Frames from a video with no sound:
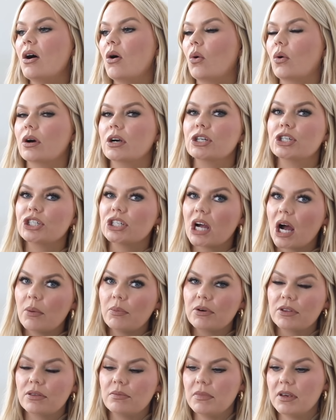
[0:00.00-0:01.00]
or
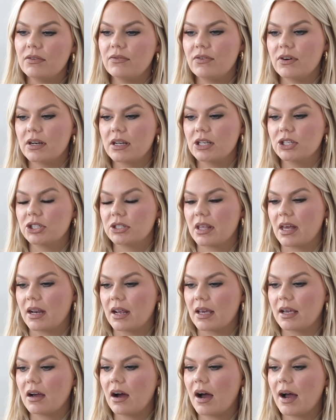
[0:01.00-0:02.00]
shop with me footage that
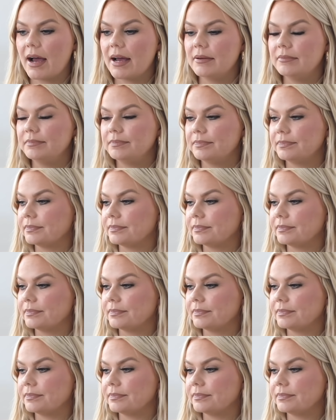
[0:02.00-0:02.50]
I got.